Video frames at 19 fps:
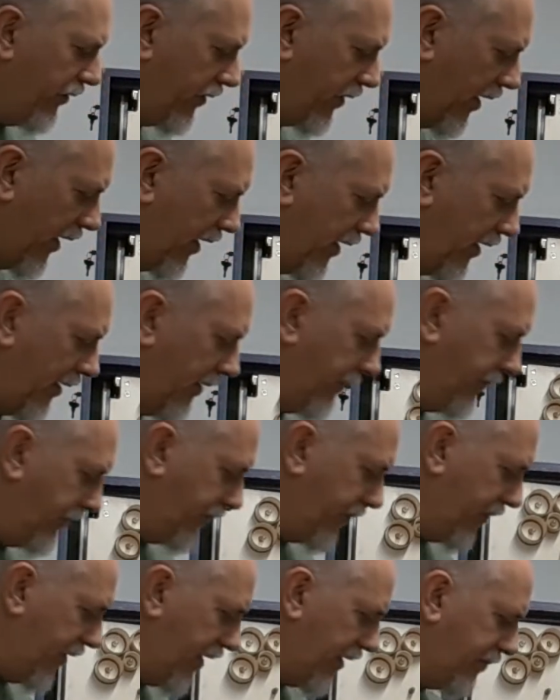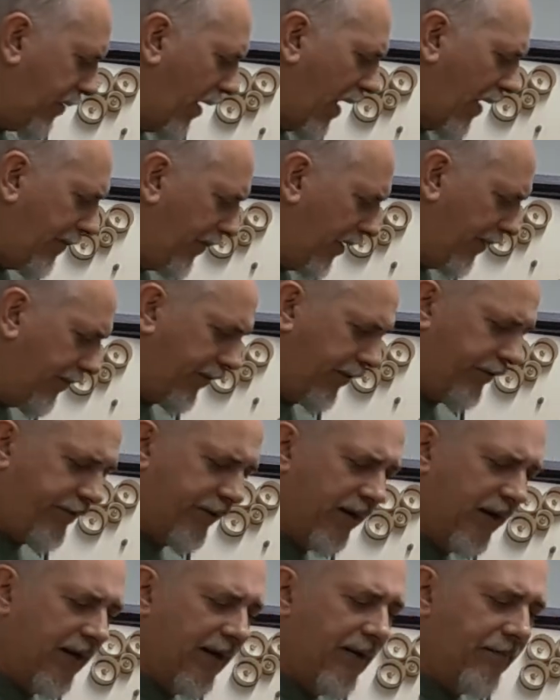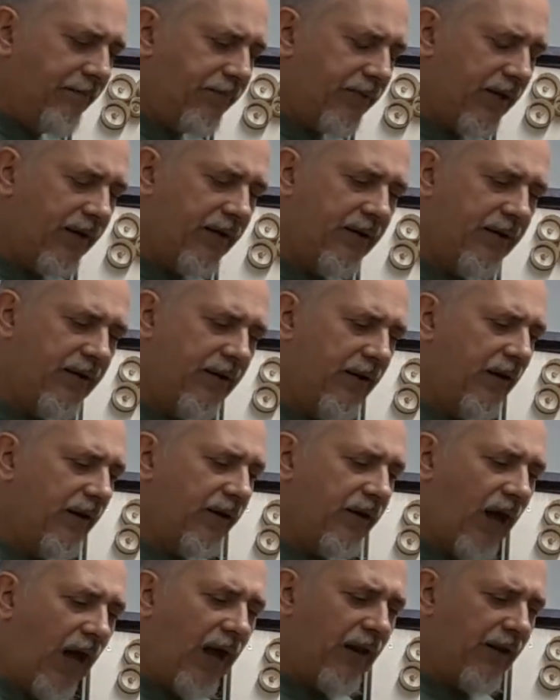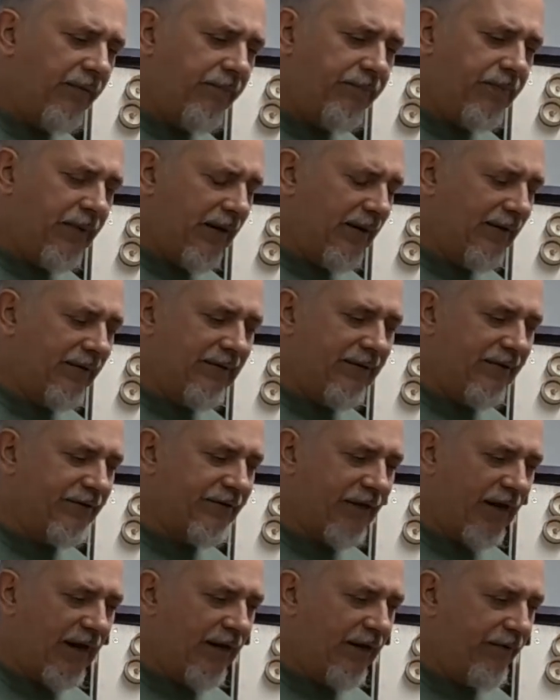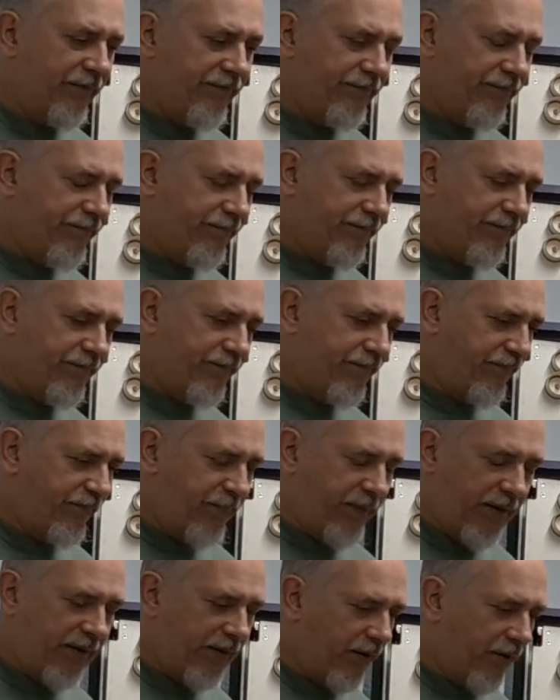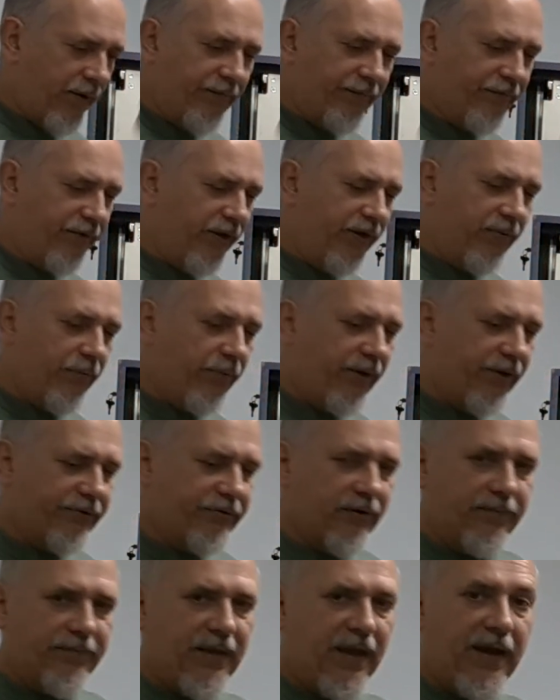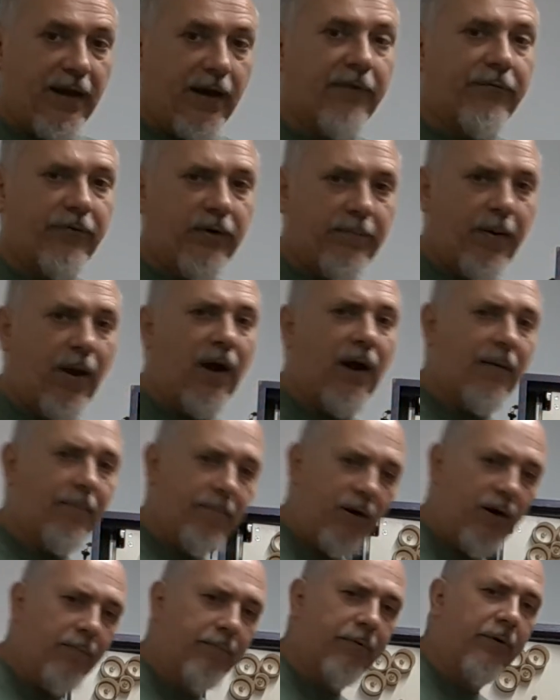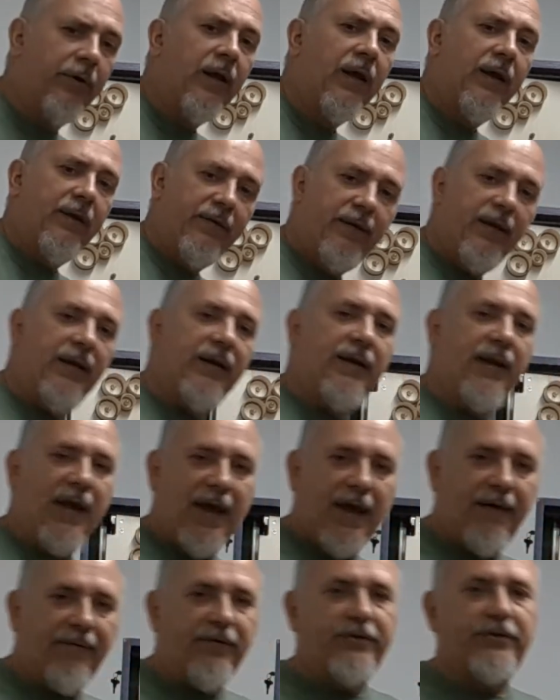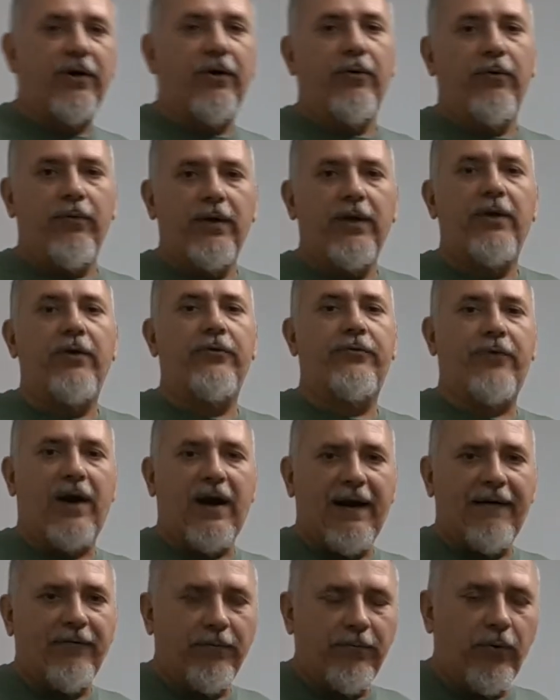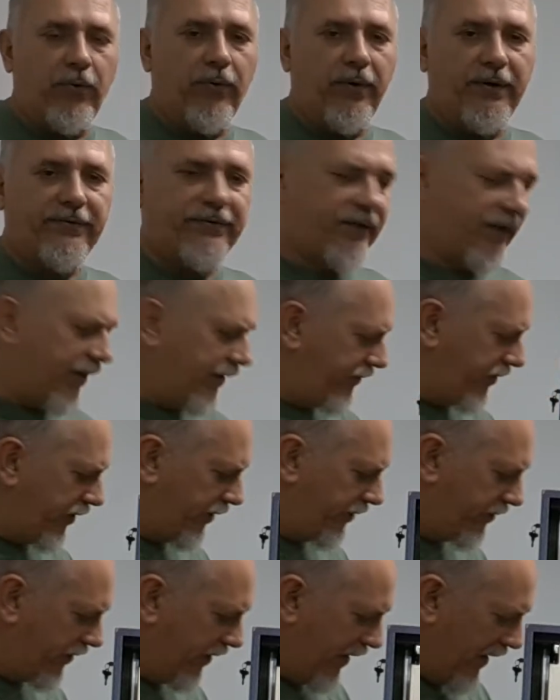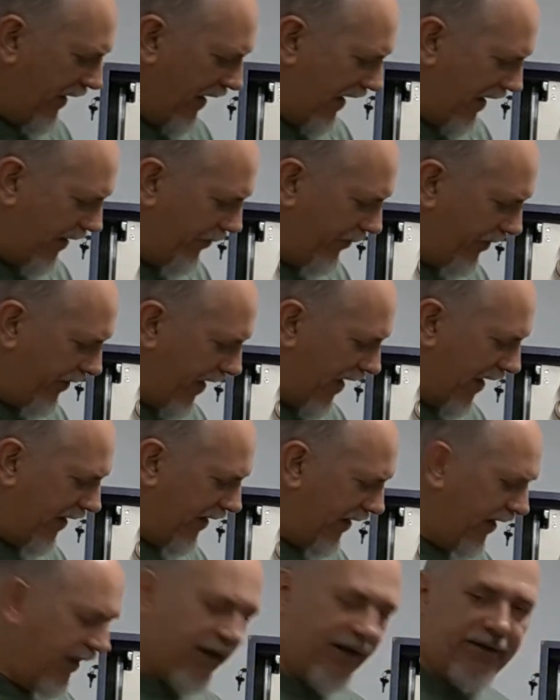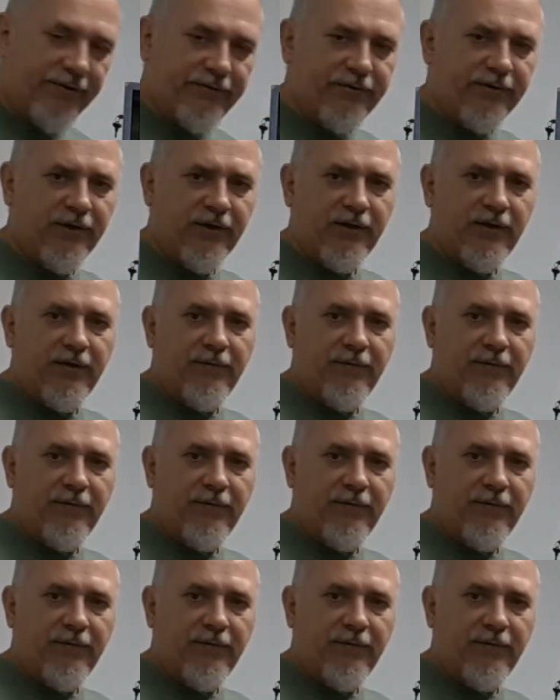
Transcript: thunk. These pop bumpers. Gottlieb decided in their infinite wisdom that every pop bumper needed to have its own little driver board. Instead of just, hey, when that hits,